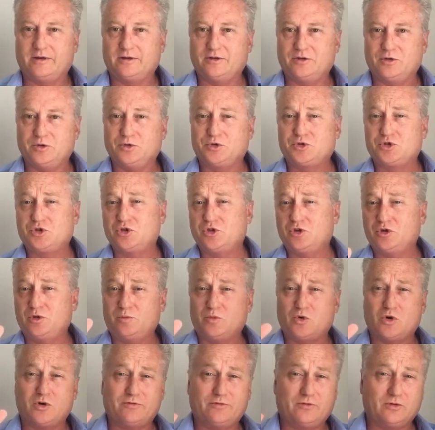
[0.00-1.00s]

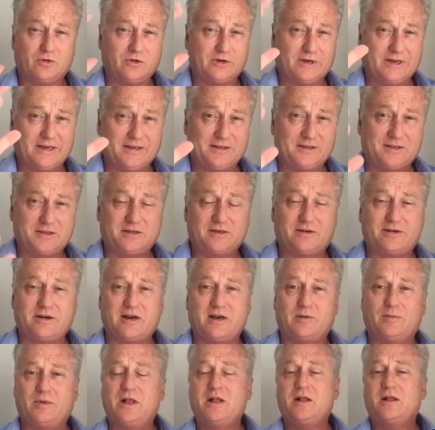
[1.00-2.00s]
YouTube or if you're on
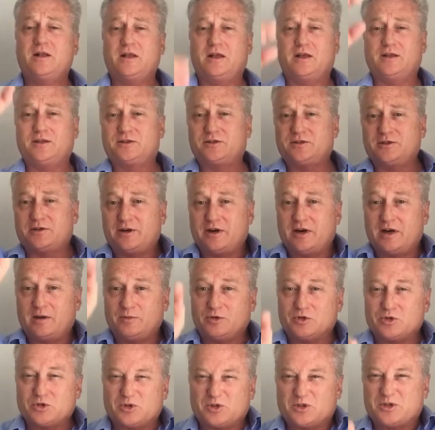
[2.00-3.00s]
Instagram,
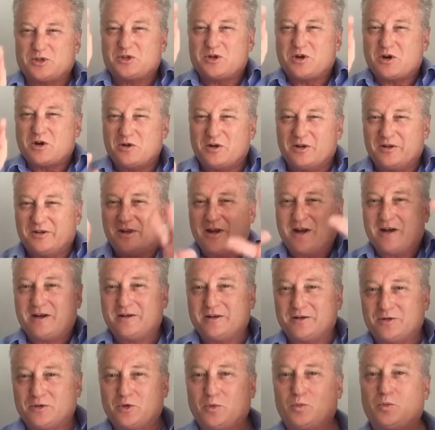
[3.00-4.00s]
you sort of scroll it
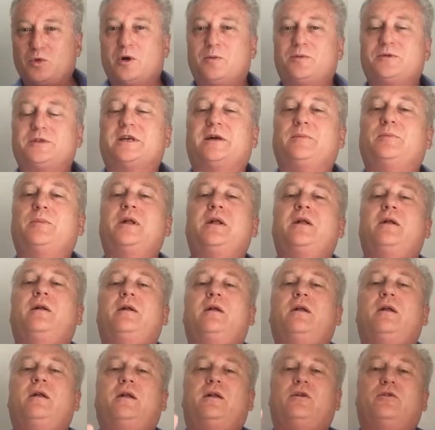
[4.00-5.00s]
down, it all pops up,
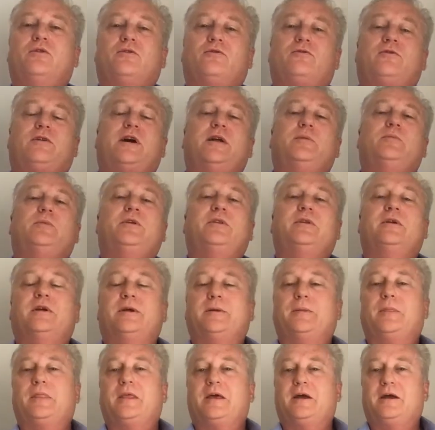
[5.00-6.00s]
you'll find me there.
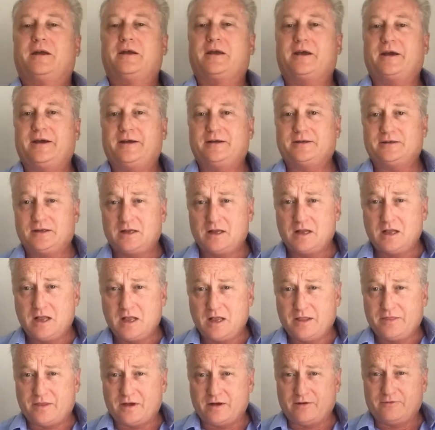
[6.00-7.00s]
Okay,
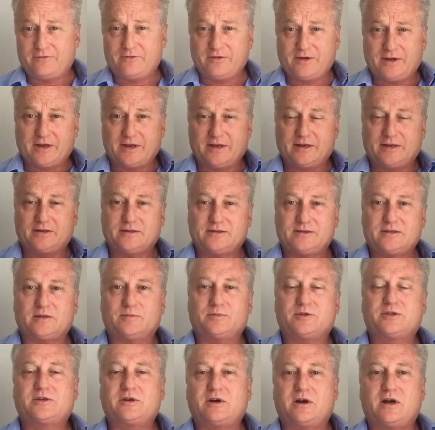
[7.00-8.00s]
don't forget,
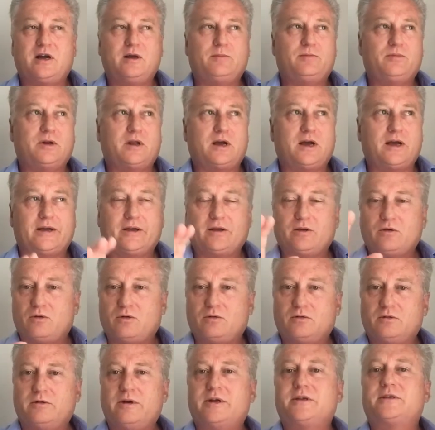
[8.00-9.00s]
subscribe, like,
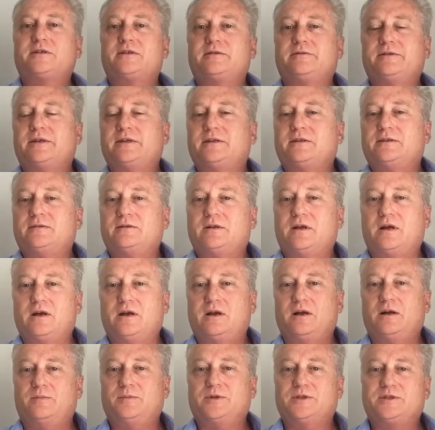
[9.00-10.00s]
all the rest of it.
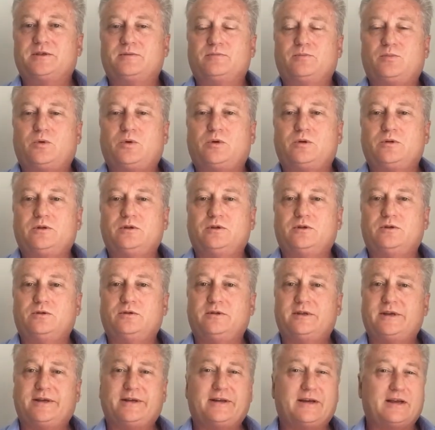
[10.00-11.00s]
It's important you do
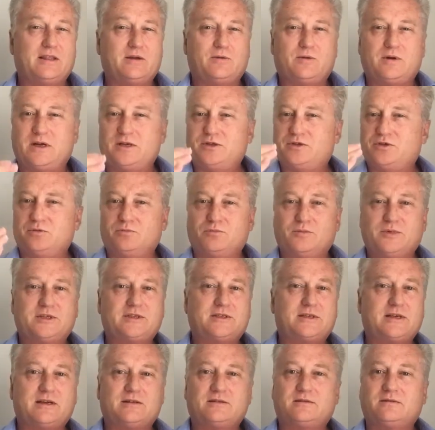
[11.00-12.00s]
that, otherwise you
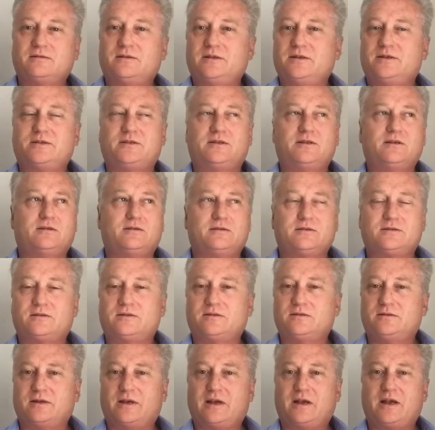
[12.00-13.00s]
miss out on these deals.
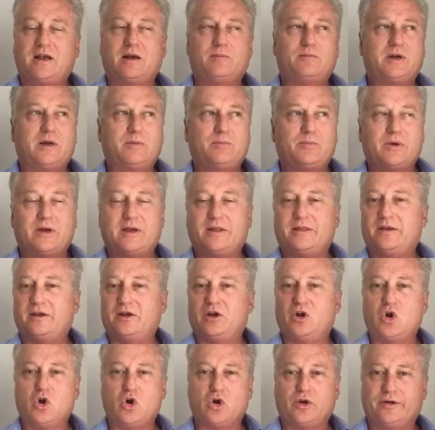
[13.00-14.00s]
They come up and they're
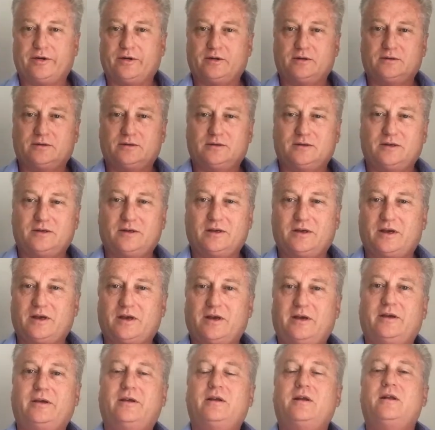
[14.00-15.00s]
gone.
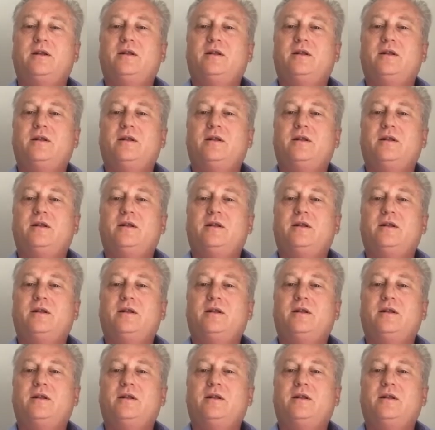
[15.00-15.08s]
Okay,